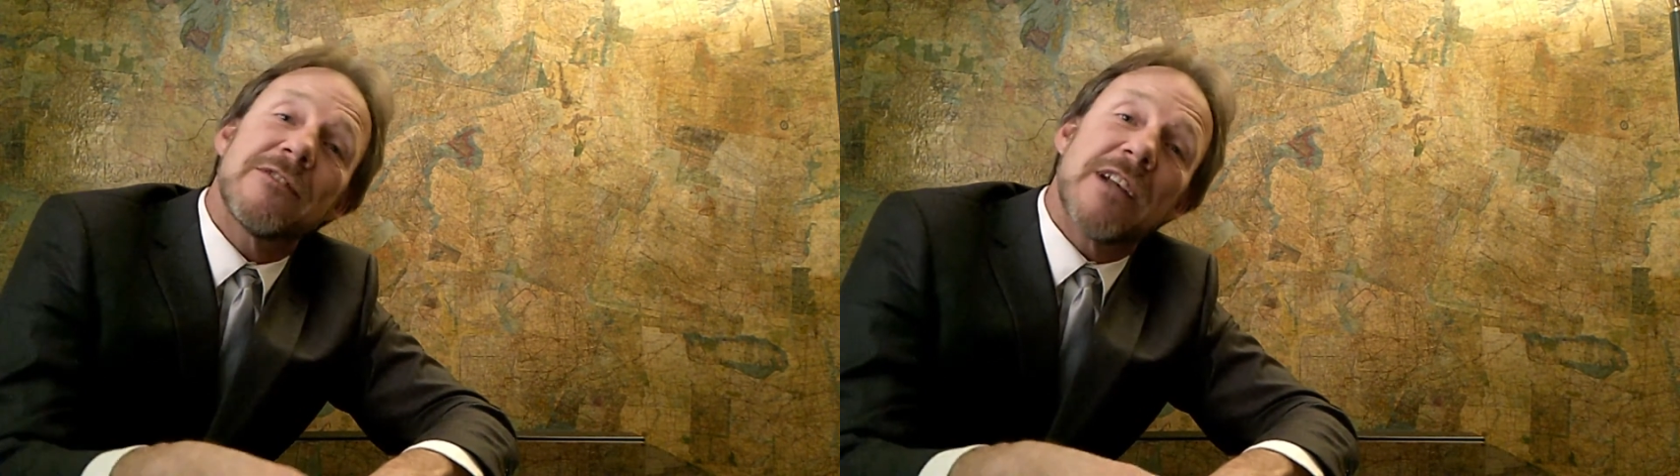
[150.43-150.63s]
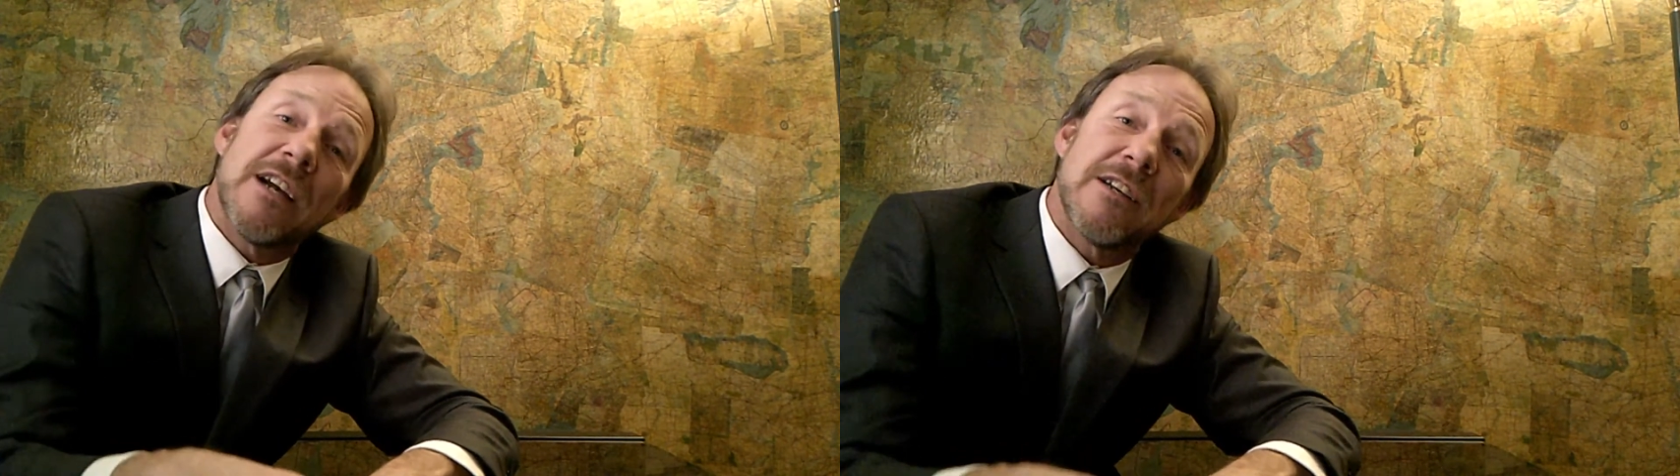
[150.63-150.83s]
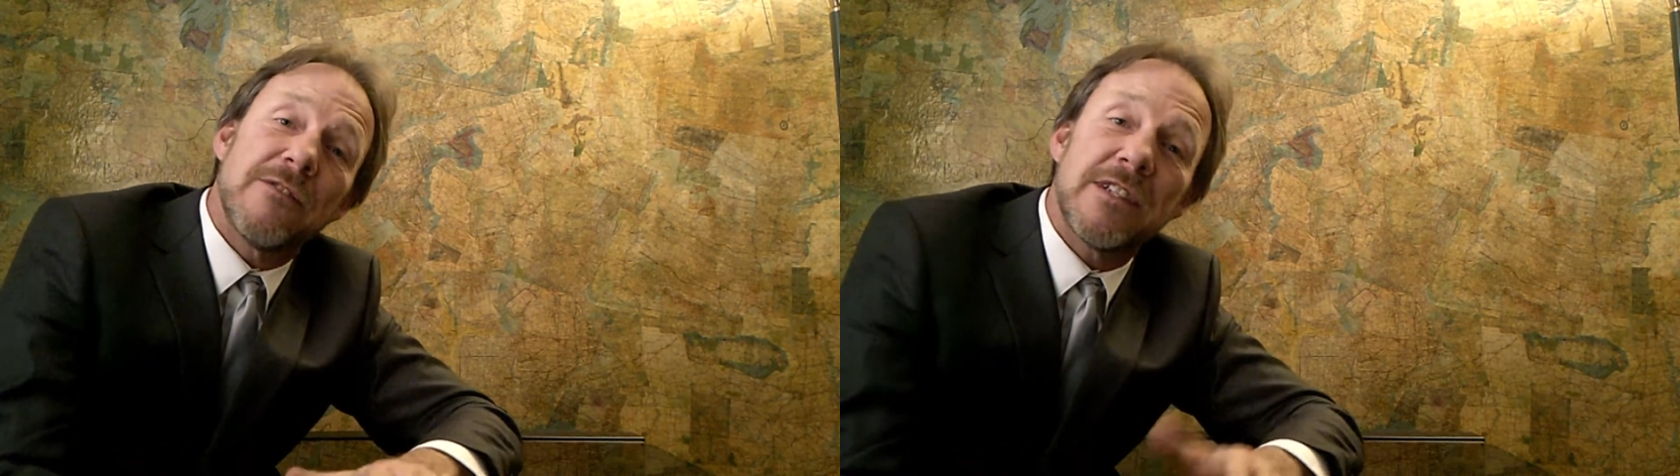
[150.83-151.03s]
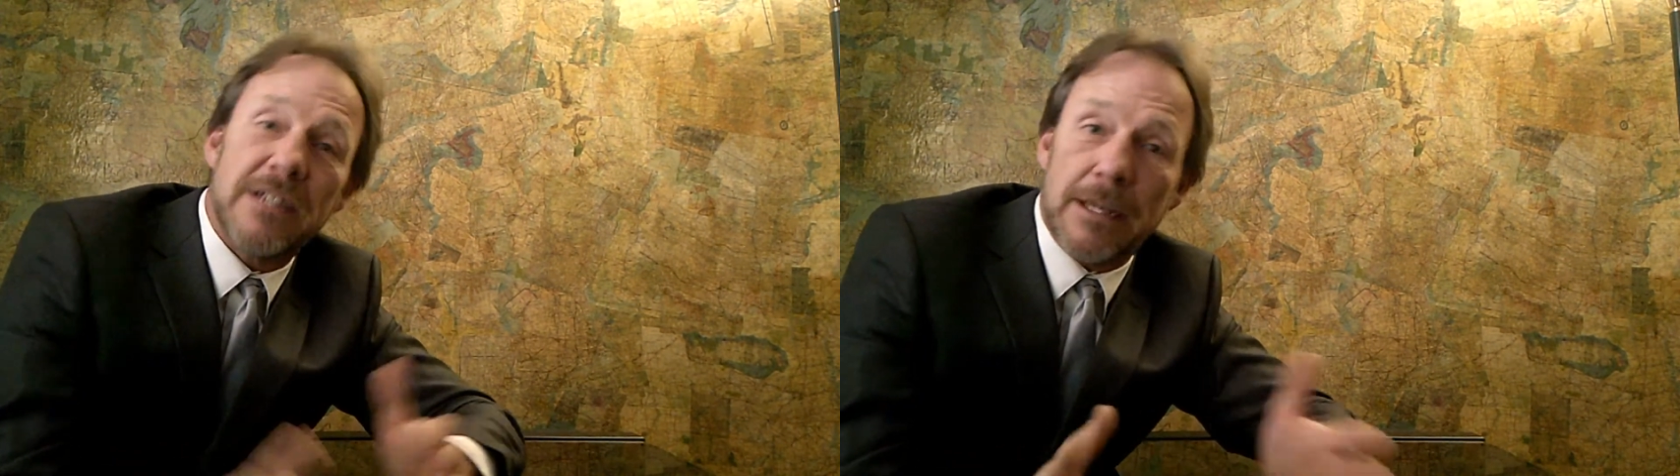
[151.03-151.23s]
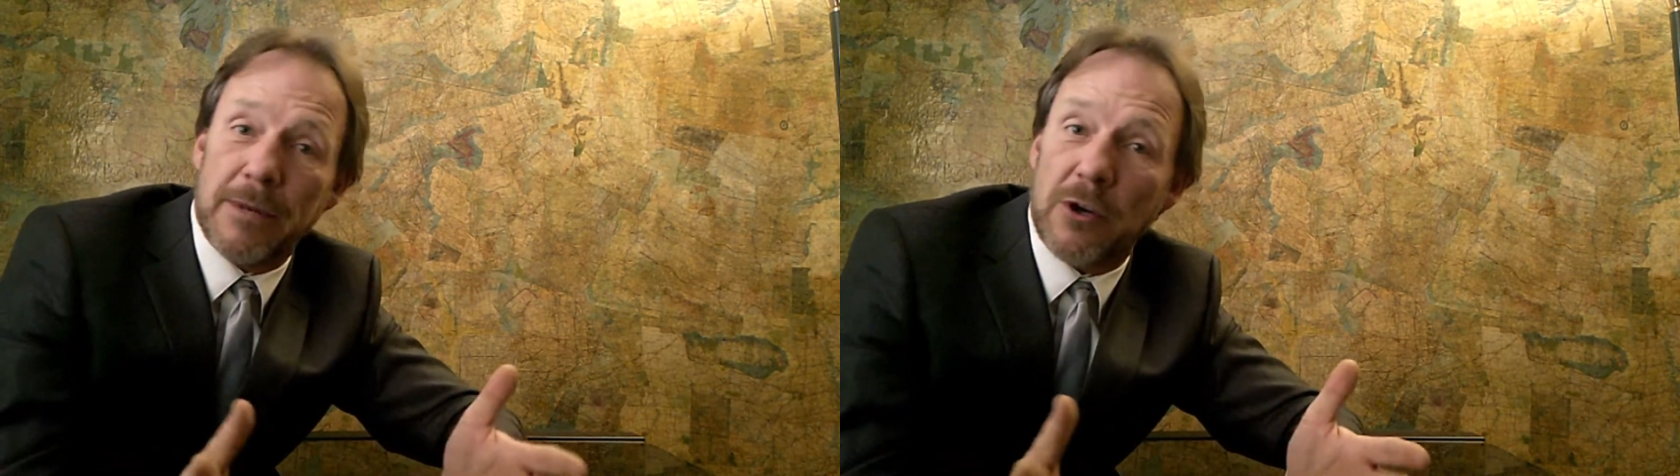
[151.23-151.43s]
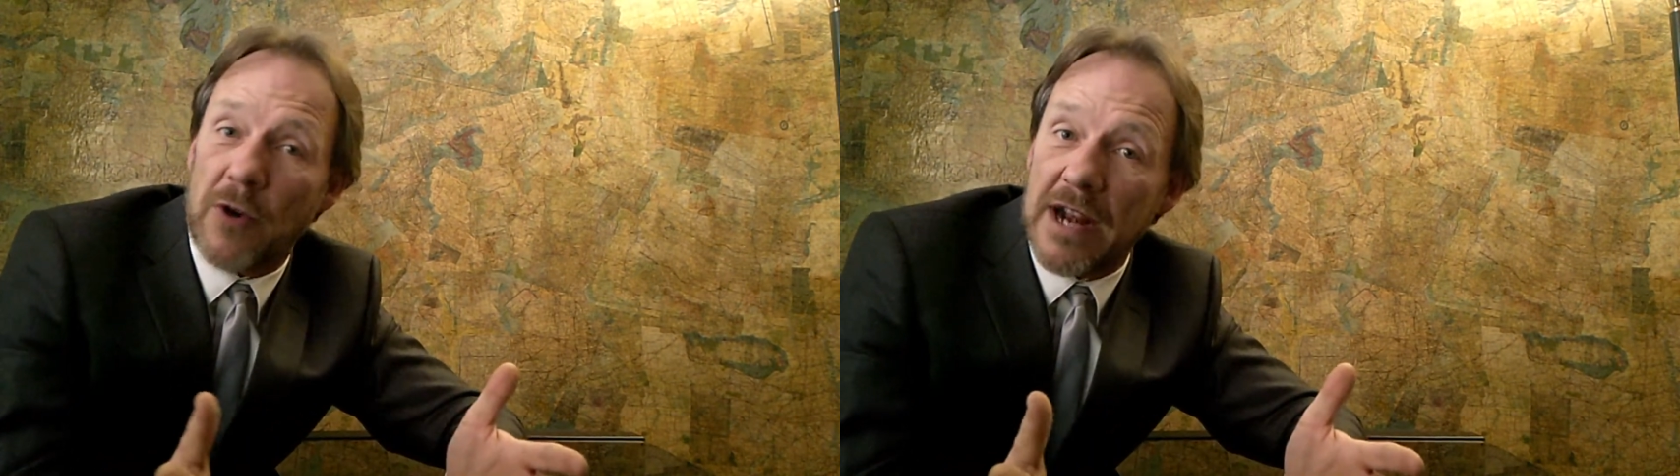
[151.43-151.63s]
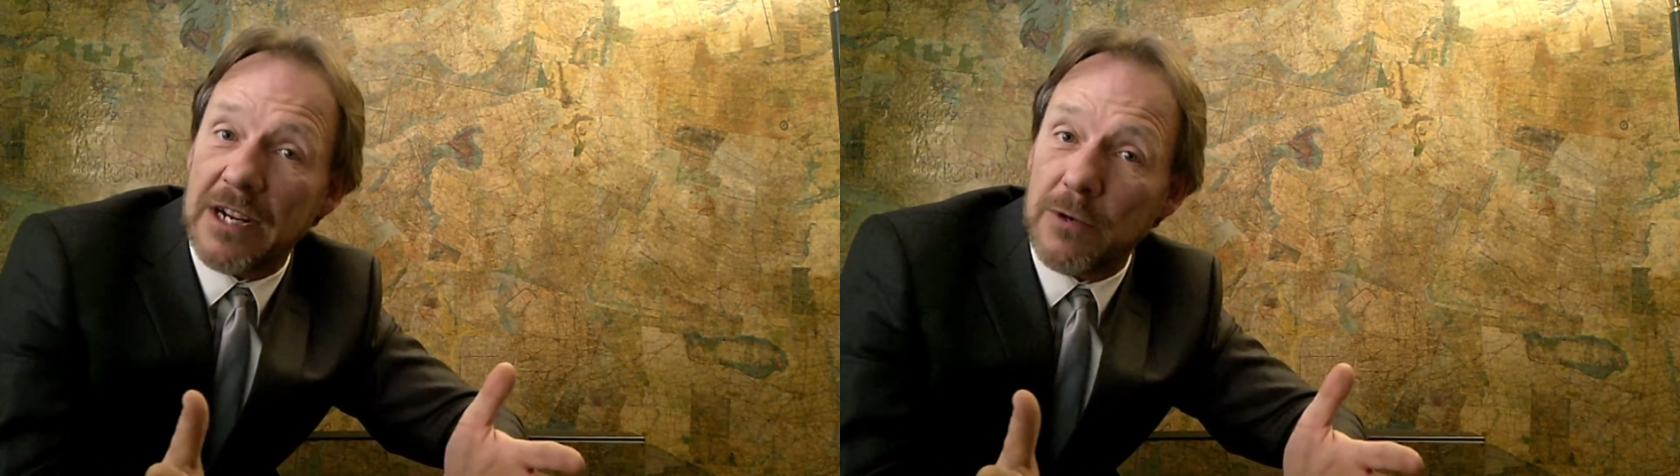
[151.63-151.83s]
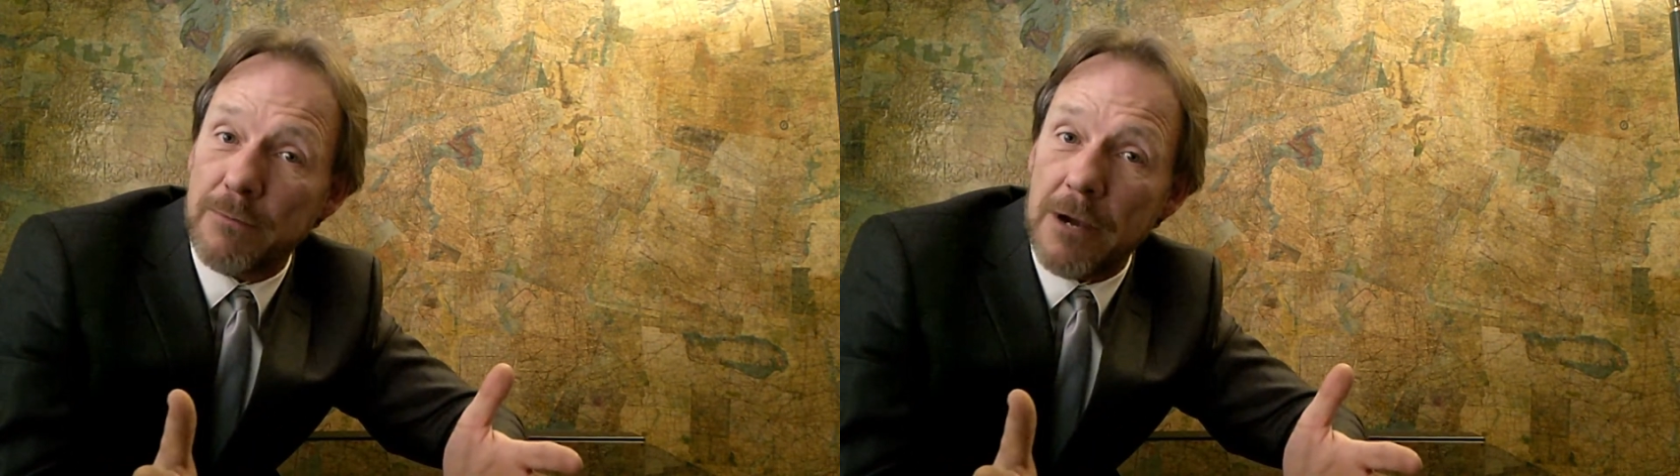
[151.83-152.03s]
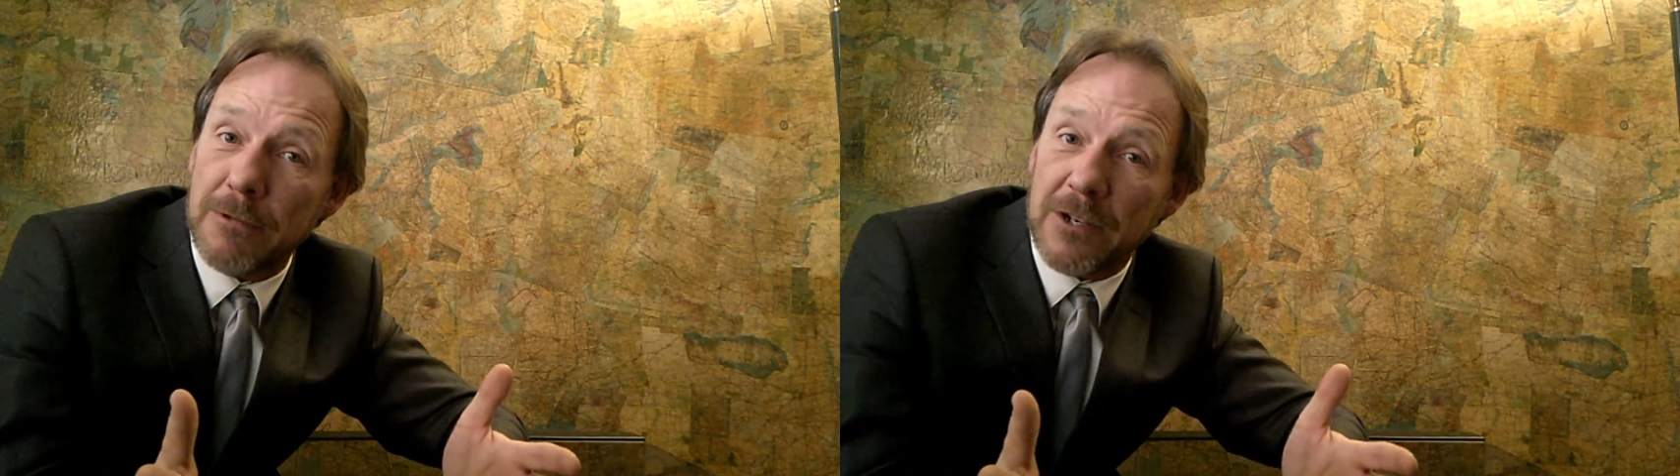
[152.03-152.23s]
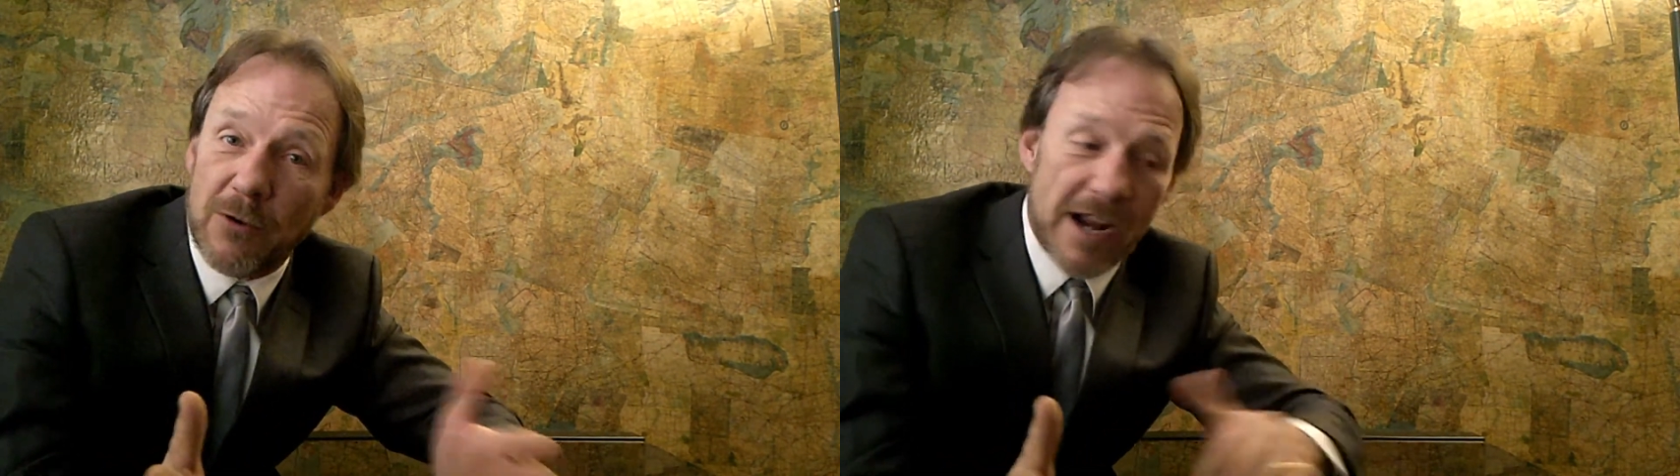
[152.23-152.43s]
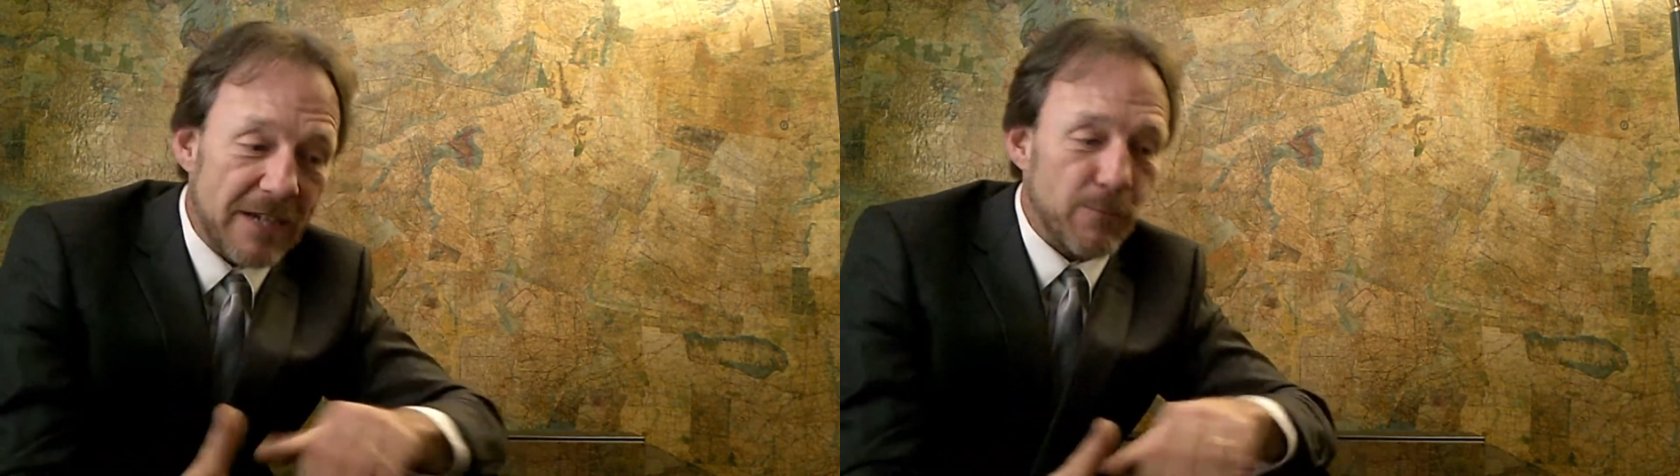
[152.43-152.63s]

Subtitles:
kind of a democratic republic, right?